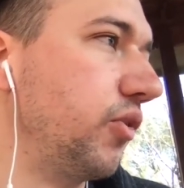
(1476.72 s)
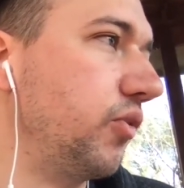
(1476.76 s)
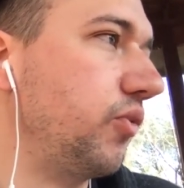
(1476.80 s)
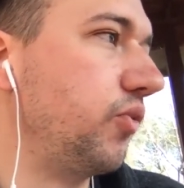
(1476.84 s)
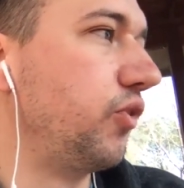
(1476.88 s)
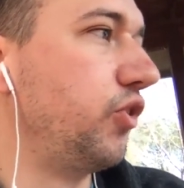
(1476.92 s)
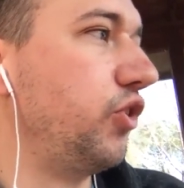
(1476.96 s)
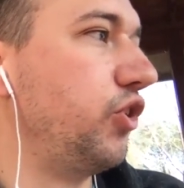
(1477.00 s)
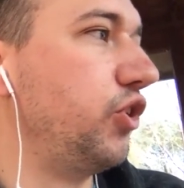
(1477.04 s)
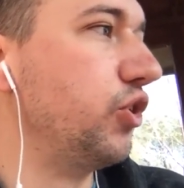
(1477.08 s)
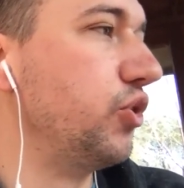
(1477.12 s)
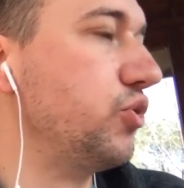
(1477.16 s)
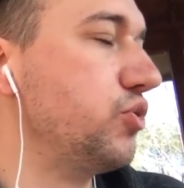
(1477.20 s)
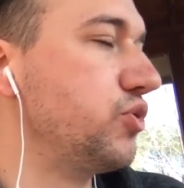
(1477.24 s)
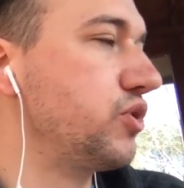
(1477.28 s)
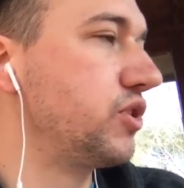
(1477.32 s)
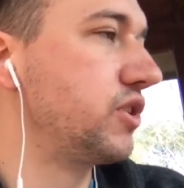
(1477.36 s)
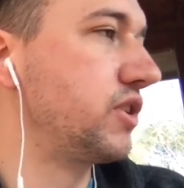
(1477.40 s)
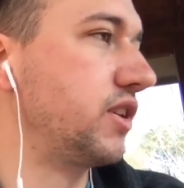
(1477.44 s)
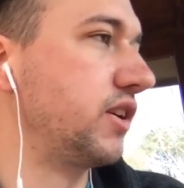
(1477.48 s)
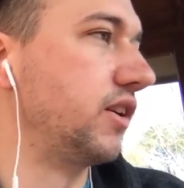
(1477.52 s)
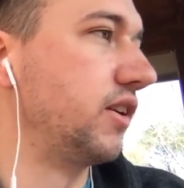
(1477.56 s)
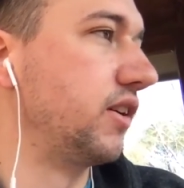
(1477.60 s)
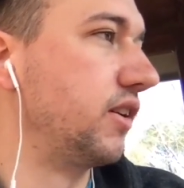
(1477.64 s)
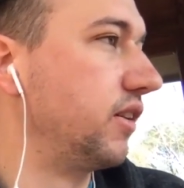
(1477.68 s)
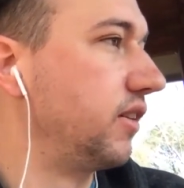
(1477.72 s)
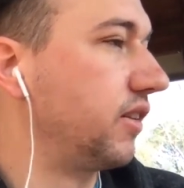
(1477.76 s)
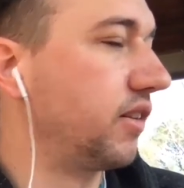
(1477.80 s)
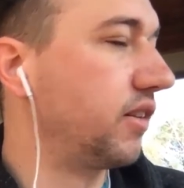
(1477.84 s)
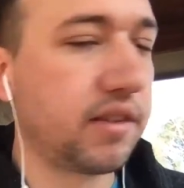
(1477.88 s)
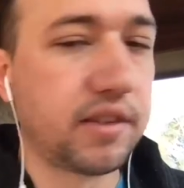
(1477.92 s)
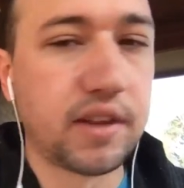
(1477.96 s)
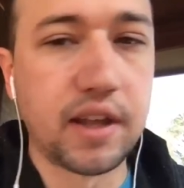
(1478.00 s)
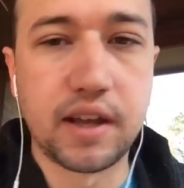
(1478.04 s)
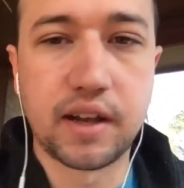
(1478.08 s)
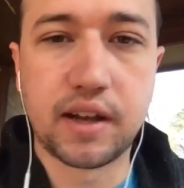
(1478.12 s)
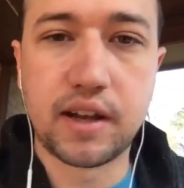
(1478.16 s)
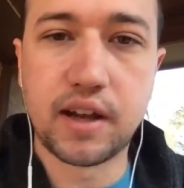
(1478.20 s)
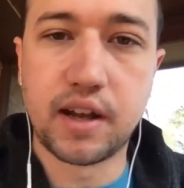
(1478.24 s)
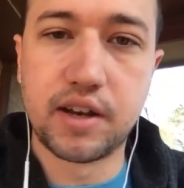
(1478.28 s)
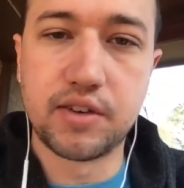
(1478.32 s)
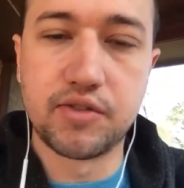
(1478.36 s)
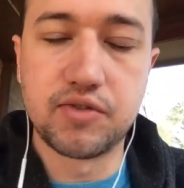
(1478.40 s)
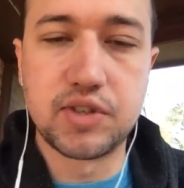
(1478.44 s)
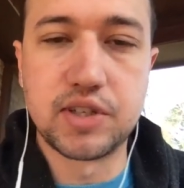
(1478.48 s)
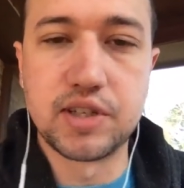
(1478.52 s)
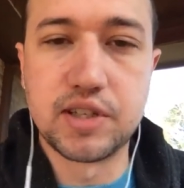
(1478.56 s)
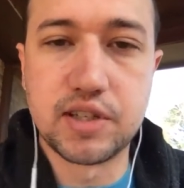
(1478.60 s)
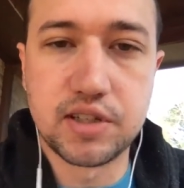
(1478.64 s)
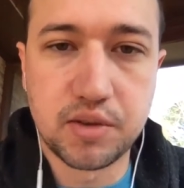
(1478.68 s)
used to that kind
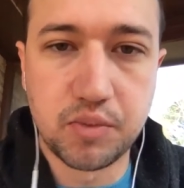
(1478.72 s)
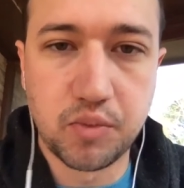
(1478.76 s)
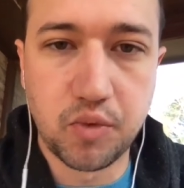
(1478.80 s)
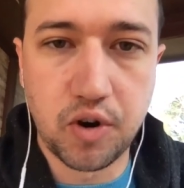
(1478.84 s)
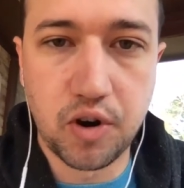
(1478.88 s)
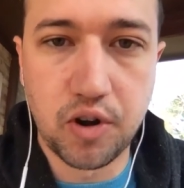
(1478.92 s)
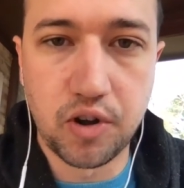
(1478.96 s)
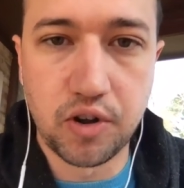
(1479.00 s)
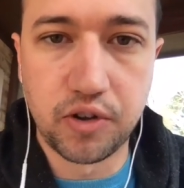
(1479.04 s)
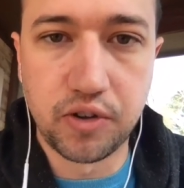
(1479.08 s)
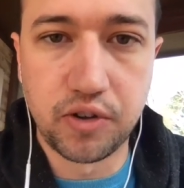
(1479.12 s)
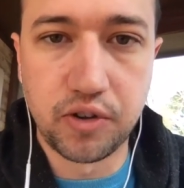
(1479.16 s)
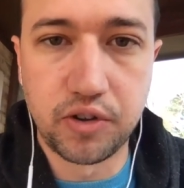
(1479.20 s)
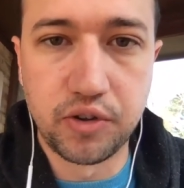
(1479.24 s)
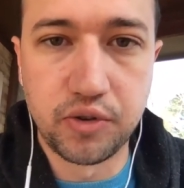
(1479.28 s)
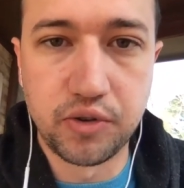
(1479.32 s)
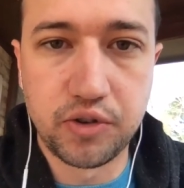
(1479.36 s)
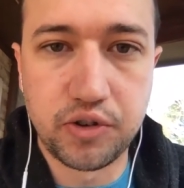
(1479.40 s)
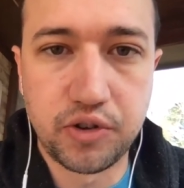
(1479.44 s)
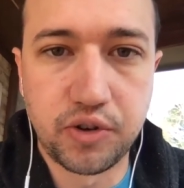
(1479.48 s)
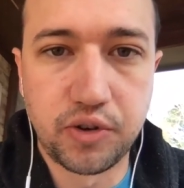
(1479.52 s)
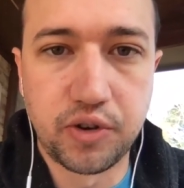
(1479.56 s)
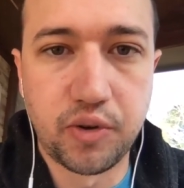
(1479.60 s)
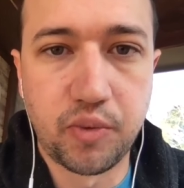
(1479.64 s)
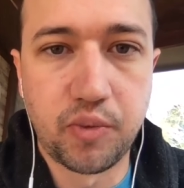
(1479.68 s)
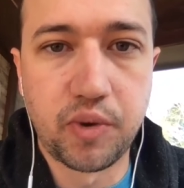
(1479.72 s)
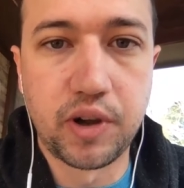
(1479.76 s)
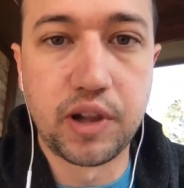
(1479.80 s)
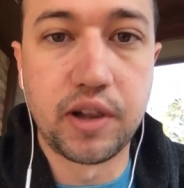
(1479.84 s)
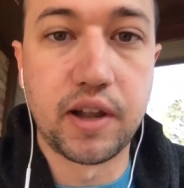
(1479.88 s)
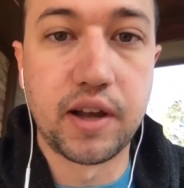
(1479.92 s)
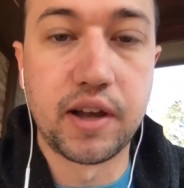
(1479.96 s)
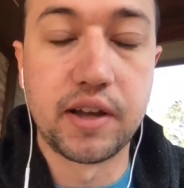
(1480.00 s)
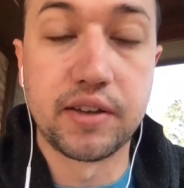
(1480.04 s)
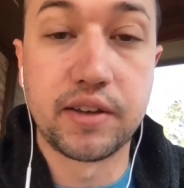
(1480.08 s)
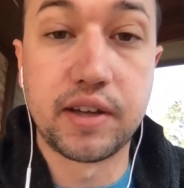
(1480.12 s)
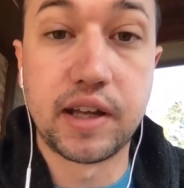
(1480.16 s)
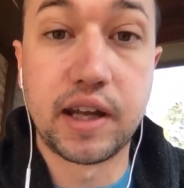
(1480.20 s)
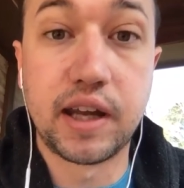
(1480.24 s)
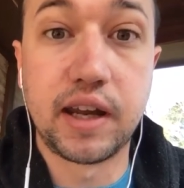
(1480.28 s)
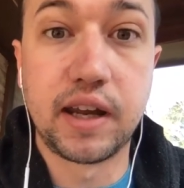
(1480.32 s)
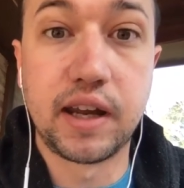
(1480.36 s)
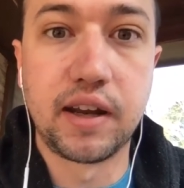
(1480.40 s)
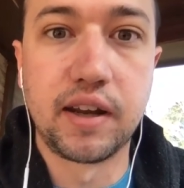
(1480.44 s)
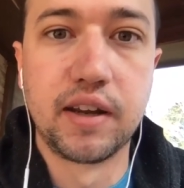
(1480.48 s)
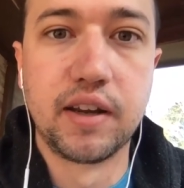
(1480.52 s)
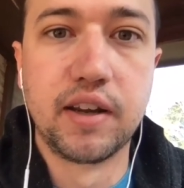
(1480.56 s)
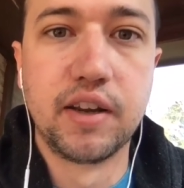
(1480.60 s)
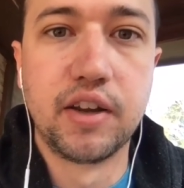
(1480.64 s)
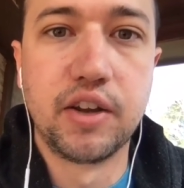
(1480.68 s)
of system we're all used to realize,
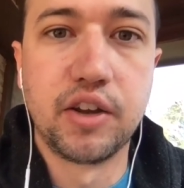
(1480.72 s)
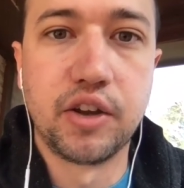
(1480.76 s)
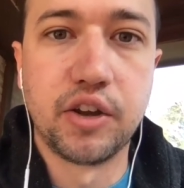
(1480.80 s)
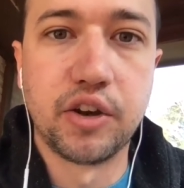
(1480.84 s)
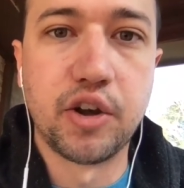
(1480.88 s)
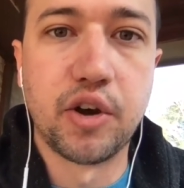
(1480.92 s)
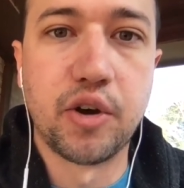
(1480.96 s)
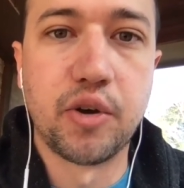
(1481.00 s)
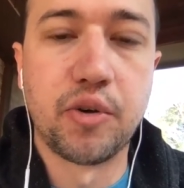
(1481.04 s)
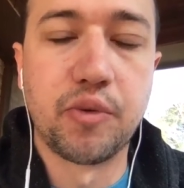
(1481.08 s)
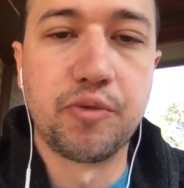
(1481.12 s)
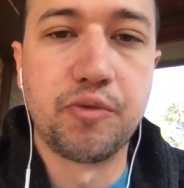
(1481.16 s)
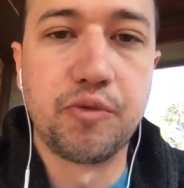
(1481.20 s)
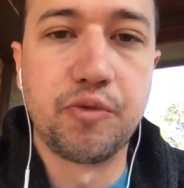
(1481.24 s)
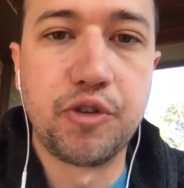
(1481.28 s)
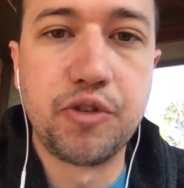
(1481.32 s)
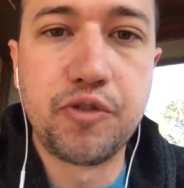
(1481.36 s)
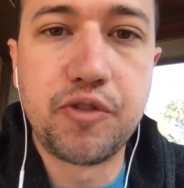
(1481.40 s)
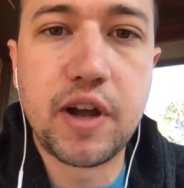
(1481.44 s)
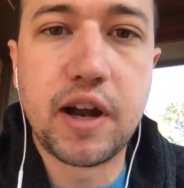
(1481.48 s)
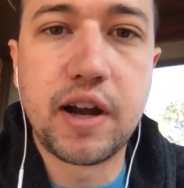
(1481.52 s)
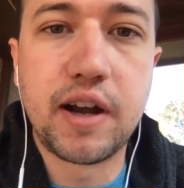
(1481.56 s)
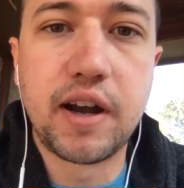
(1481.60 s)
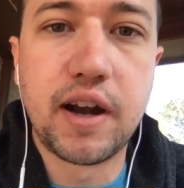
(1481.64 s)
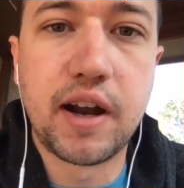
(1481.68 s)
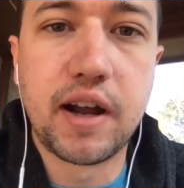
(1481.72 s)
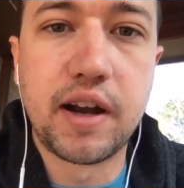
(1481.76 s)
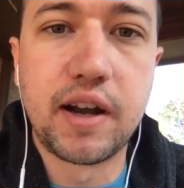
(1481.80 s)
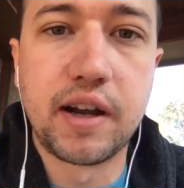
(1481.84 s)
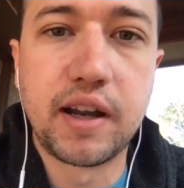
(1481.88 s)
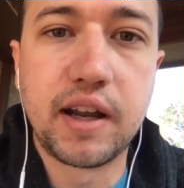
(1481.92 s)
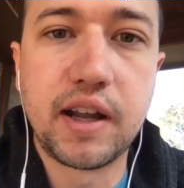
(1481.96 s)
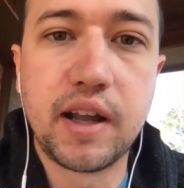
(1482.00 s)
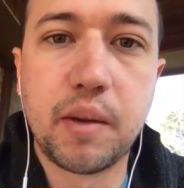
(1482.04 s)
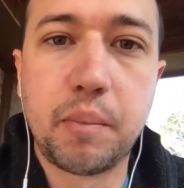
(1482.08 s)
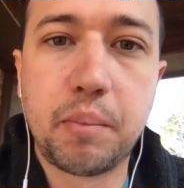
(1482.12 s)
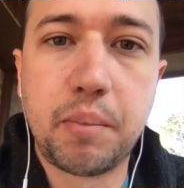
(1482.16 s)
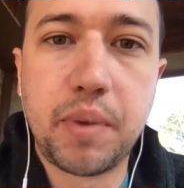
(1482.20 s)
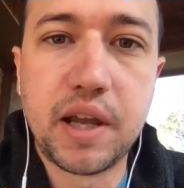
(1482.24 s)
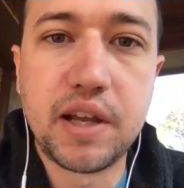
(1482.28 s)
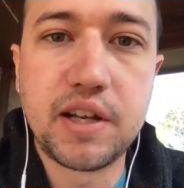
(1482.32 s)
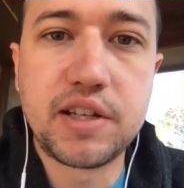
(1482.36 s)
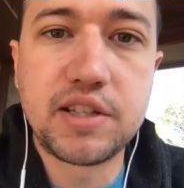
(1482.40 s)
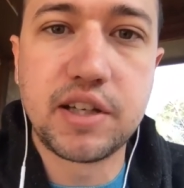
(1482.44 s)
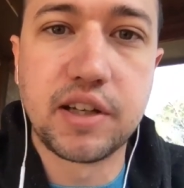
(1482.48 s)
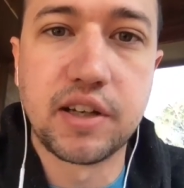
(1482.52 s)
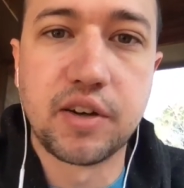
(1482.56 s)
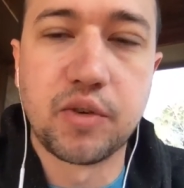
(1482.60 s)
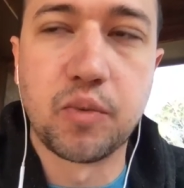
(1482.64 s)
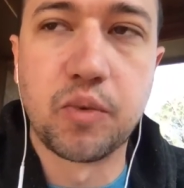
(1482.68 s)
hey, you've got an idea,
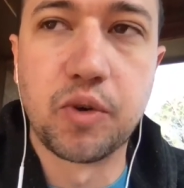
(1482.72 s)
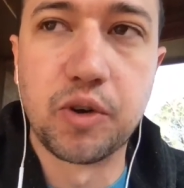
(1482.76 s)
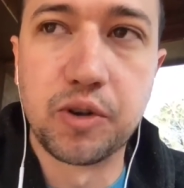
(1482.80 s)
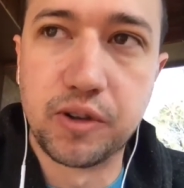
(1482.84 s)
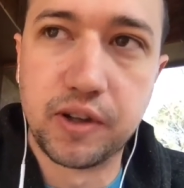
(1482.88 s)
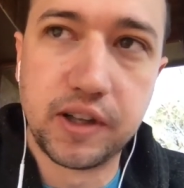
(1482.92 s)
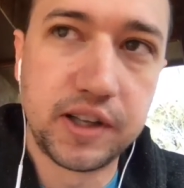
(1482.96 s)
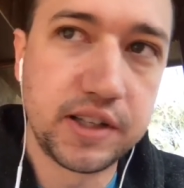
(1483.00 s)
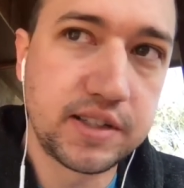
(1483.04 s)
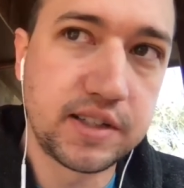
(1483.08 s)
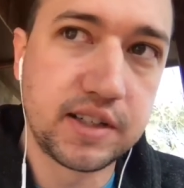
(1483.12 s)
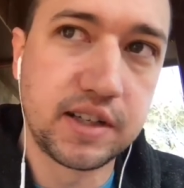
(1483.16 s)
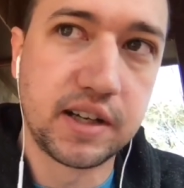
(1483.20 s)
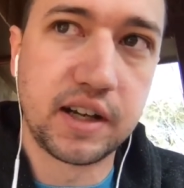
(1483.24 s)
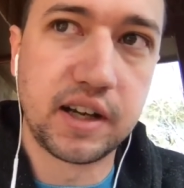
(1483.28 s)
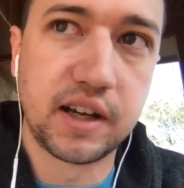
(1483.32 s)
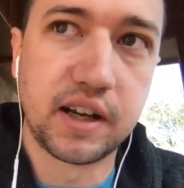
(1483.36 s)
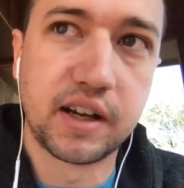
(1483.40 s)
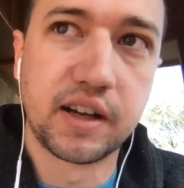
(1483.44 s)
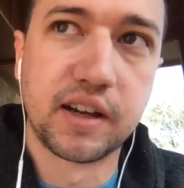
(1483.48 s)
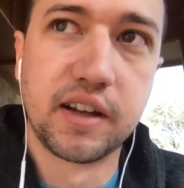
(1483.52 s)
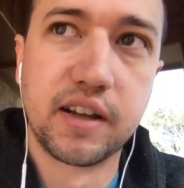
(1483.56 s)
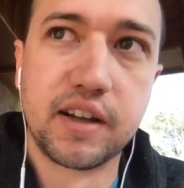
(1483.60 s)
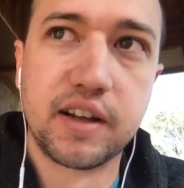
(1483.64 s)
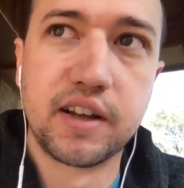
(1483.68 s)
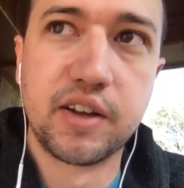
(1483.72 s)
pitch it, we're listening,